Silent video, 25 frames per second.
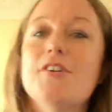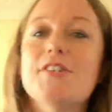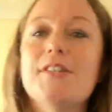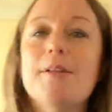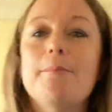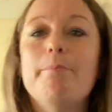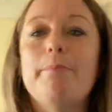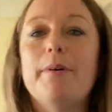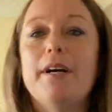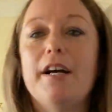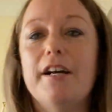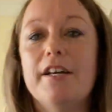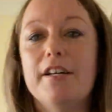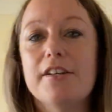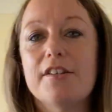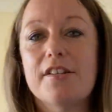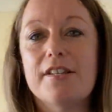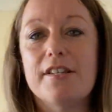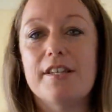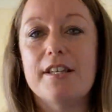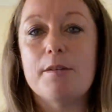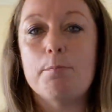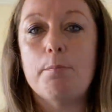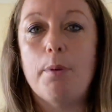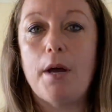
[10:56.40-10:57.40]
I'm biased
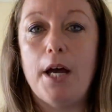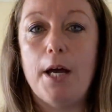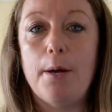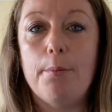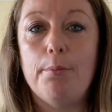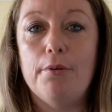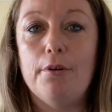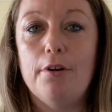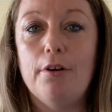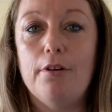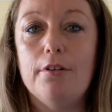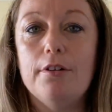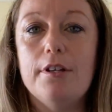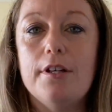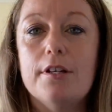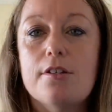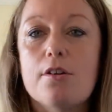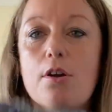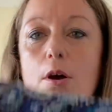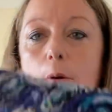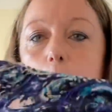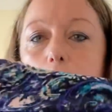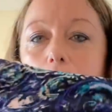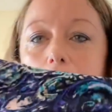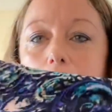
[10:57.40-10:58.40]
because it's purple and it's
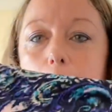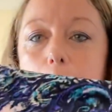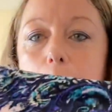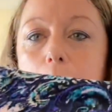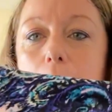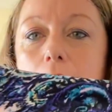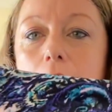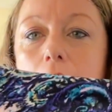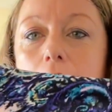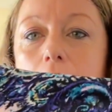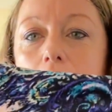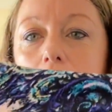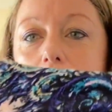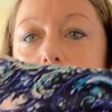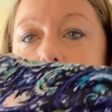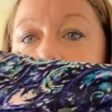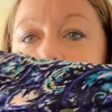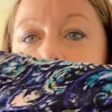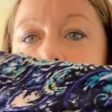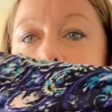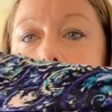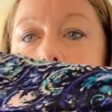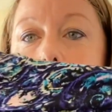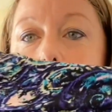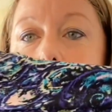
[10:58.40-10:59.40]
got purple. I
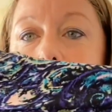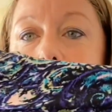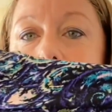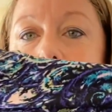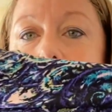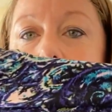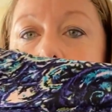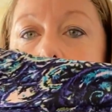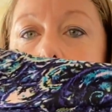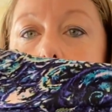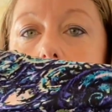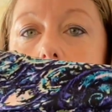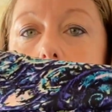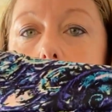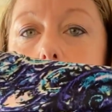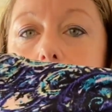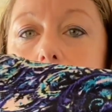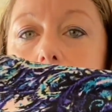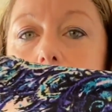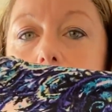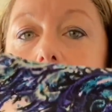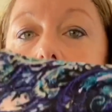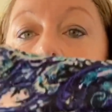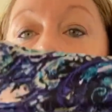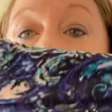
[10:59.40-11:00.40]
love purple and it's got purple
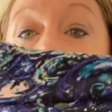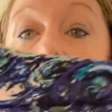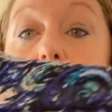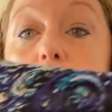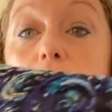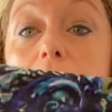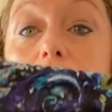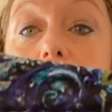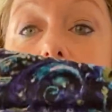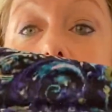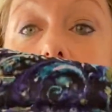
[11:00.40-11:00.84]
in it, and green